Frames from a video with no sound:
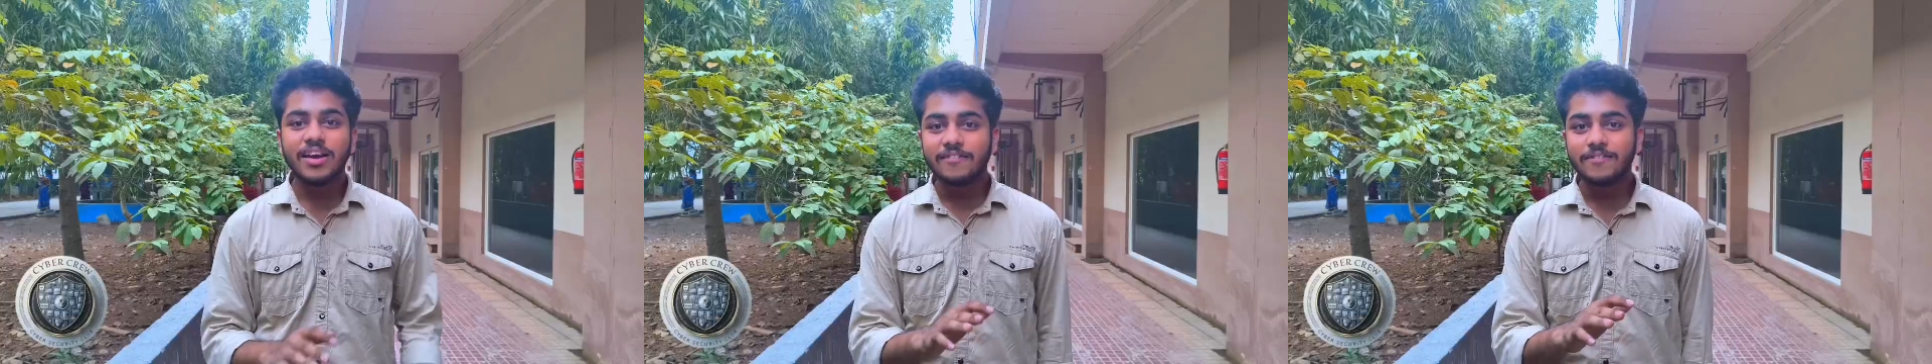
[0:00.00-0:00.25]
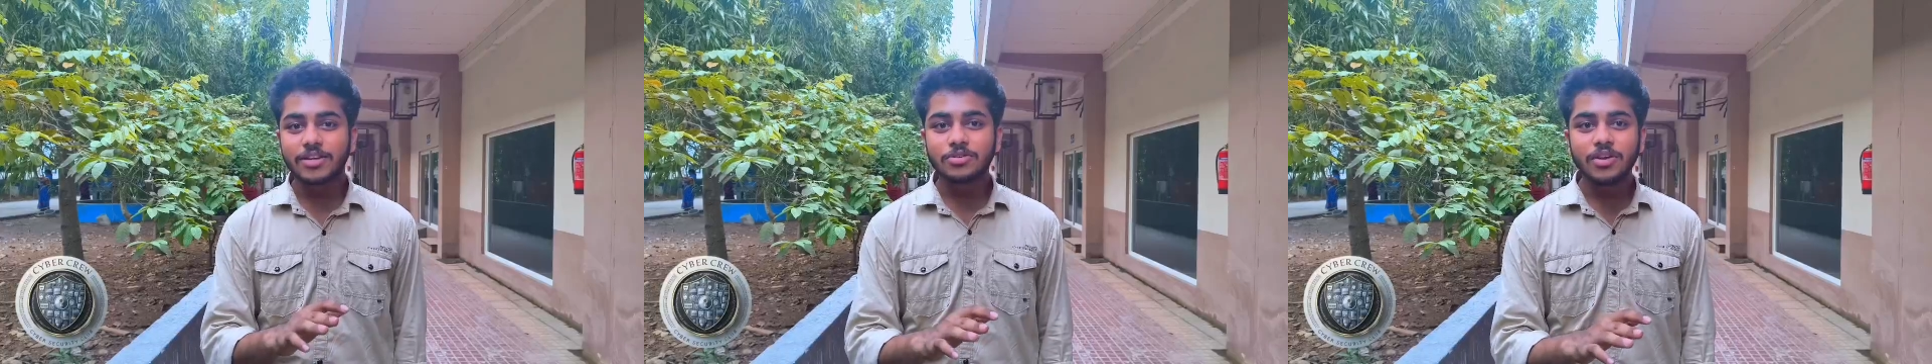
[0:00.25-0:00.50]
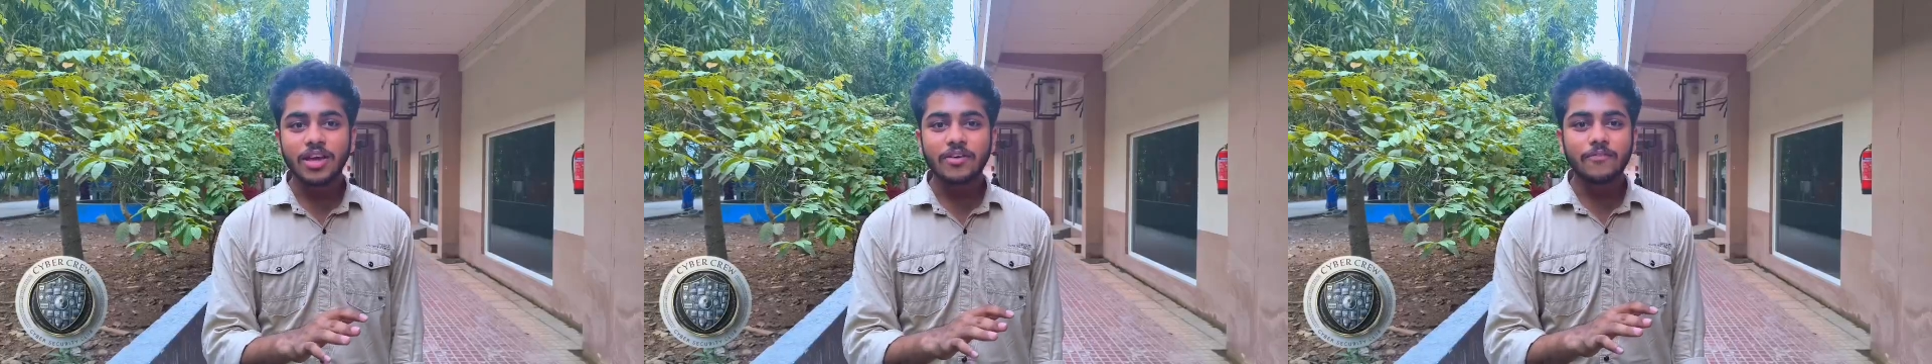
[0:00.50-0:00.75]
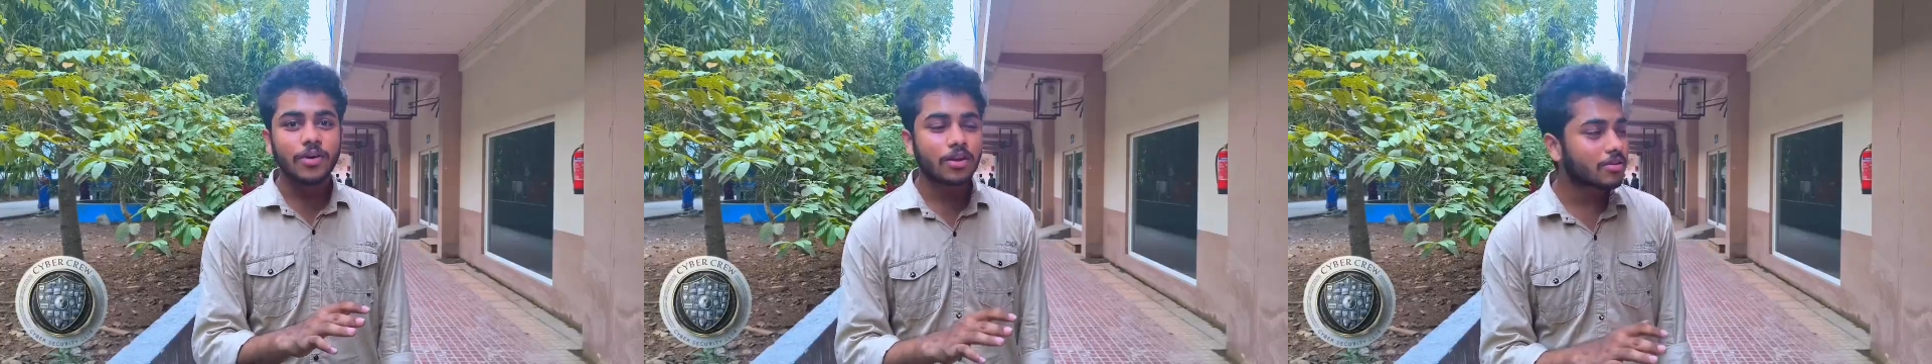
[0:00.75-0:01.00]
where today
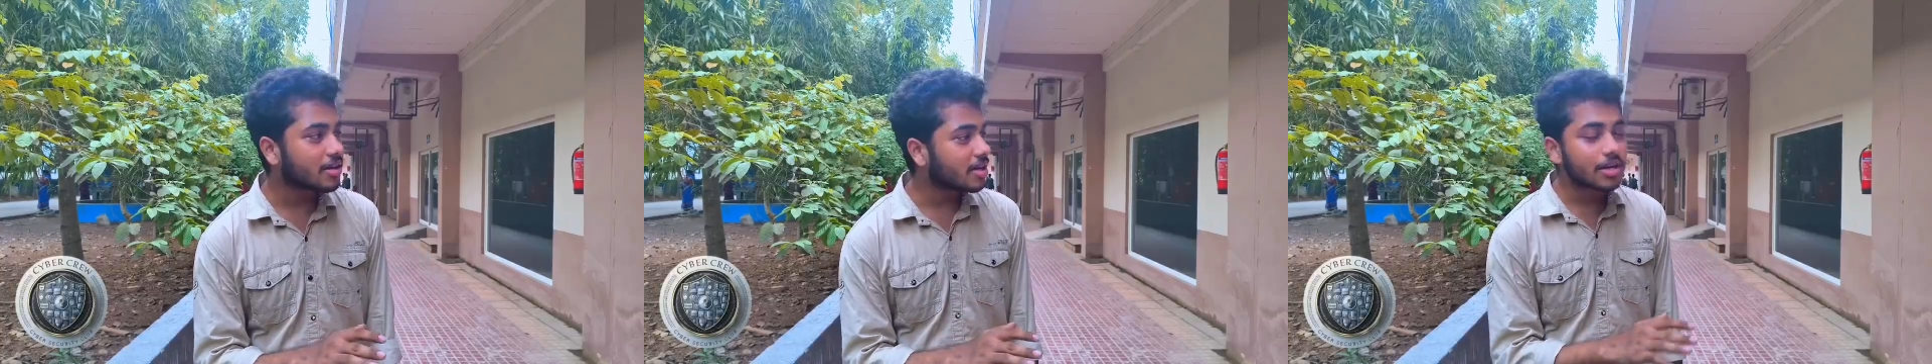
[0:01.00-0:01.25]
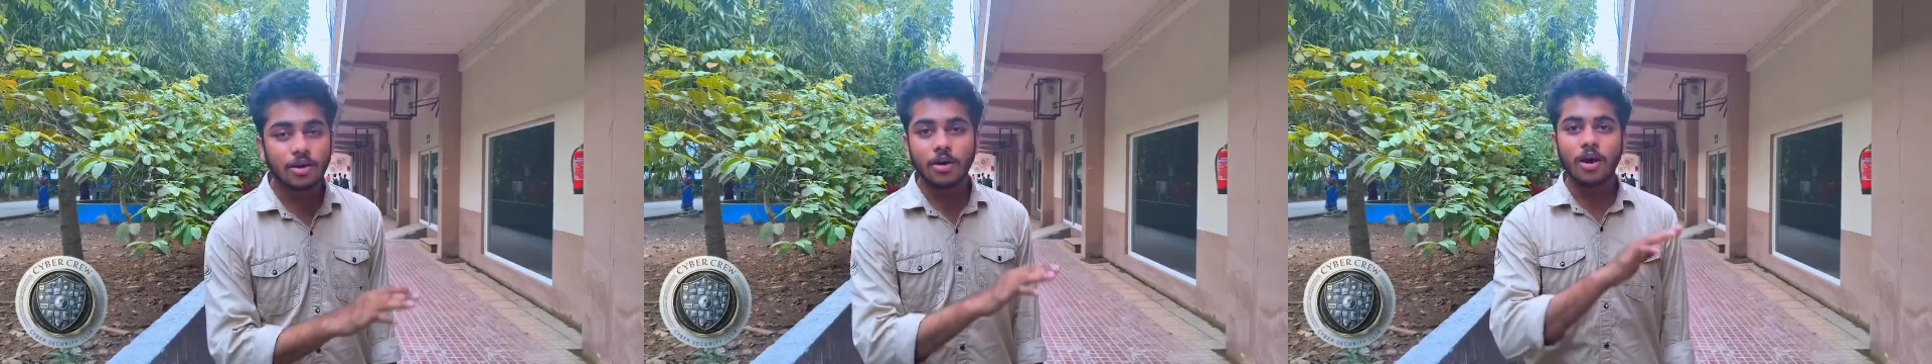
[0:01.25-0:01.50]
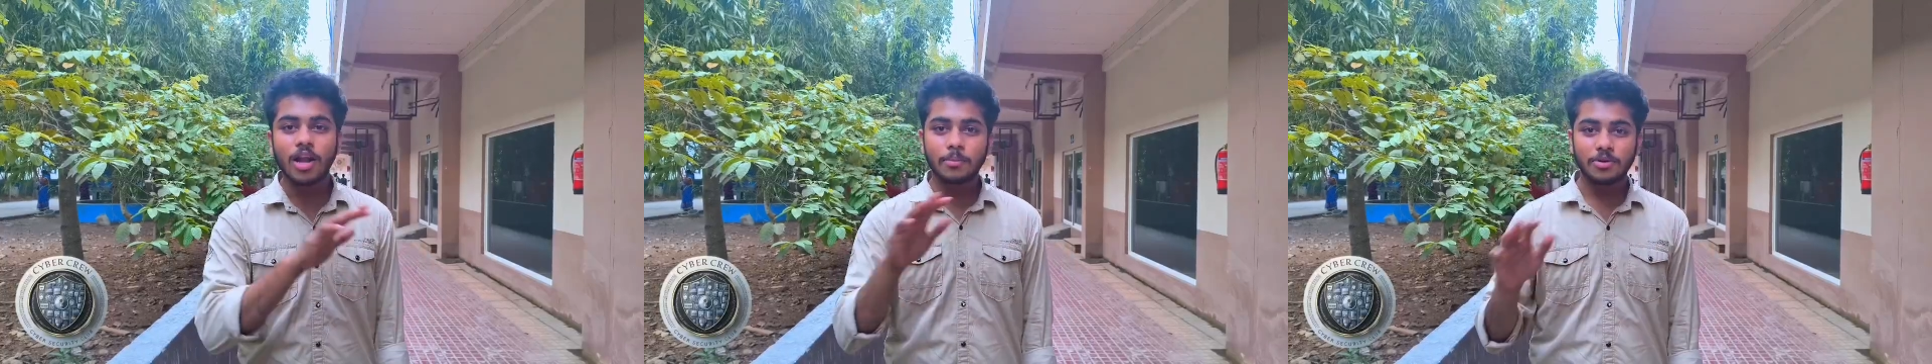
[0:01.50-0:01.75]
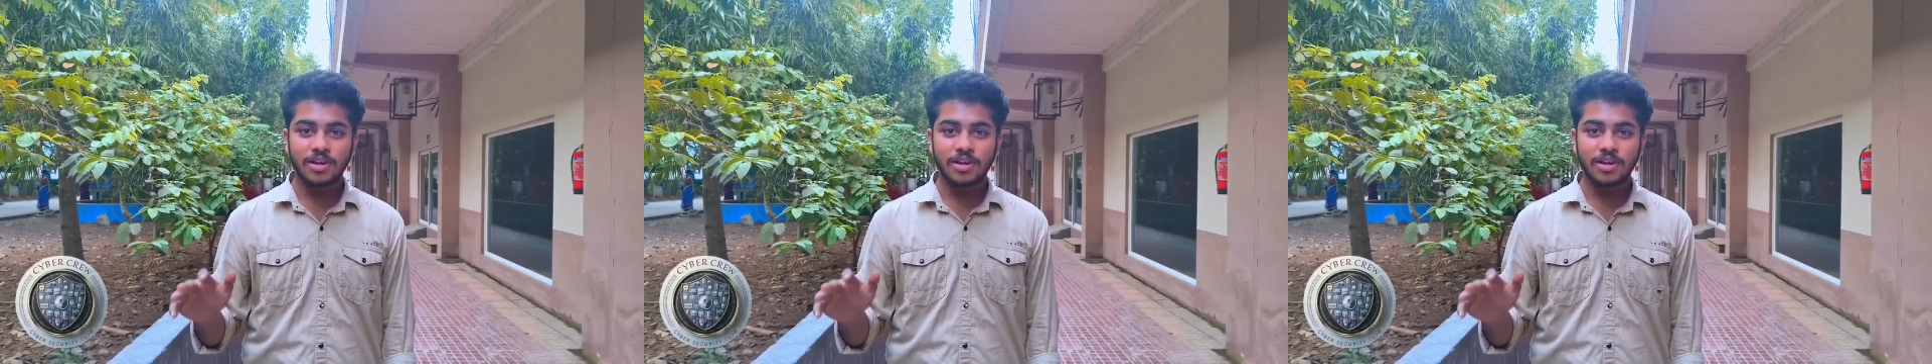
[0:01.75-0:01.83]
we are going to learn all about